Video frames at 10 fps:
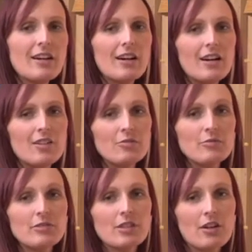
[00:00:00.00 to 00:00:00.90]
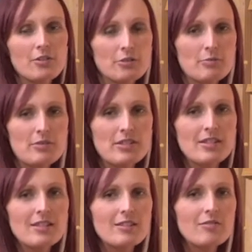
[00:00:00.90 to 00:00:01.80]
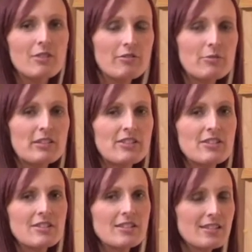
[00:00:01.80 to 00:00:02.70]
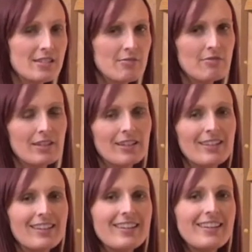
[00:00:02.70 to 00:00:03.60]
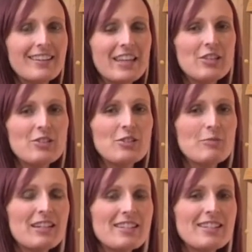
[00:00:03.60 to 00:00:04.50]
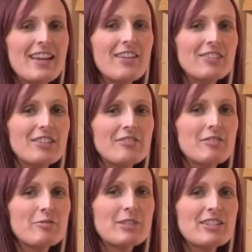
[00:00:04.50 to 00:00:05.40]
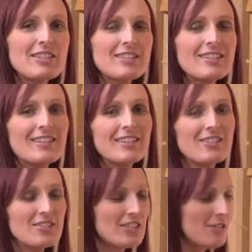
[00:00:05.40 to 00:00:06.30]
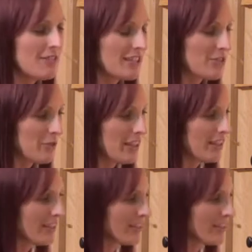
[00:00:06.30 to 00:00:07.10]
of Gawthrop's Reformation Symphony. Thank you so much. Have a great Reformation, and I'll see you next week.